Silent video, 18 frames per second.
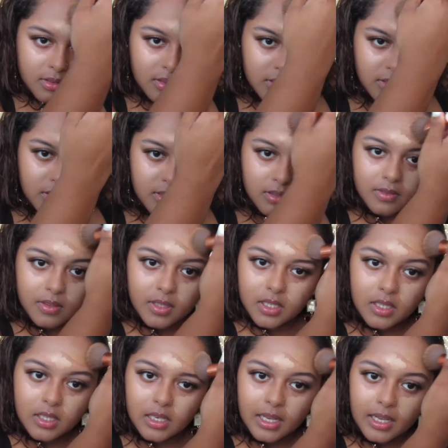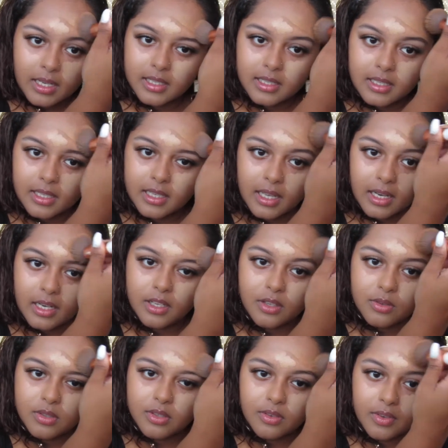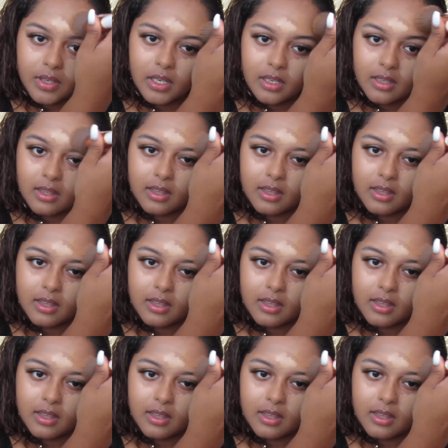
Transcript: just very lightly. And I use a very